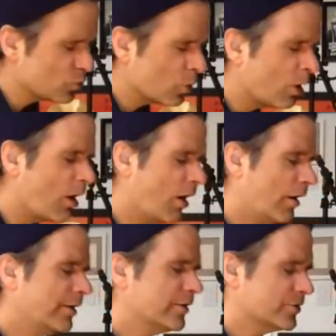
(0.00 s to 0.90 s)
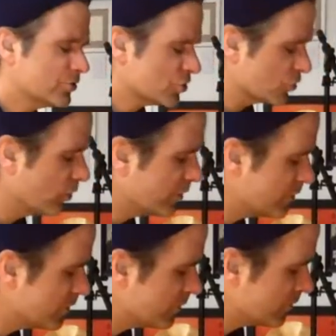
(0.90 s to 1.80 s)
wash one
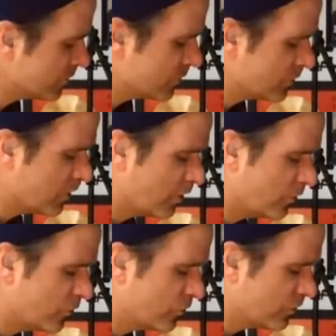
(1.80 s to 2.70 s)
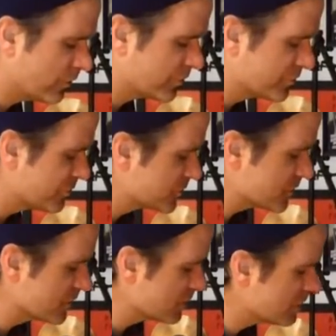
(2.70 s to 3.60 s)
another's,
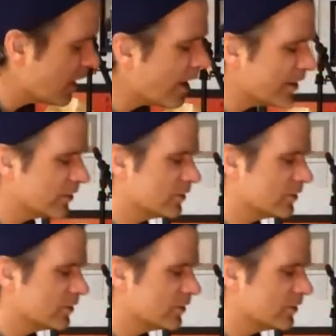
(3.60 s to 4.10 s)
and not